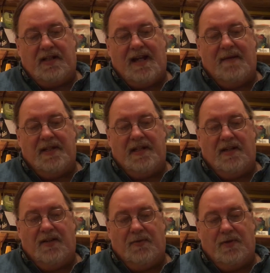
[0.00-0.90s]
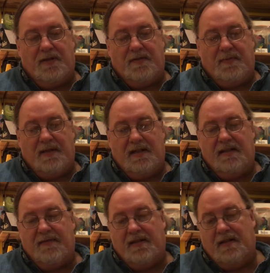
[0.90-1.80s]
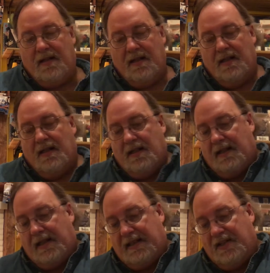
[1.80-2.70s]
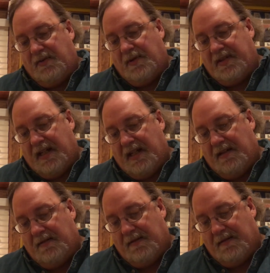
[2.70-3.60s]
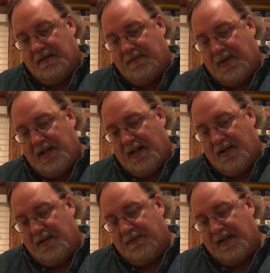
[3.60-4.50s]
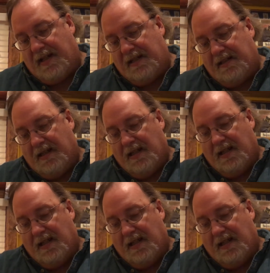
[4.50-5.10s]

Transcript: common than other ones, but even like this one's getting pretty hard to find.